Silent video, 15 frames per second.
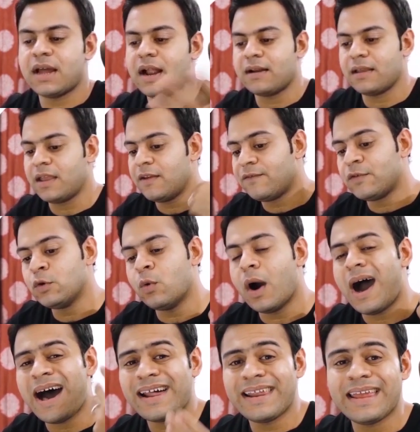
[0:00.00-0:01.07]
that if
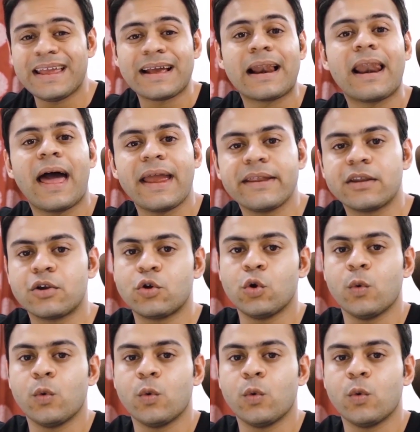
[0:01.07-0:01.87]
you are inclined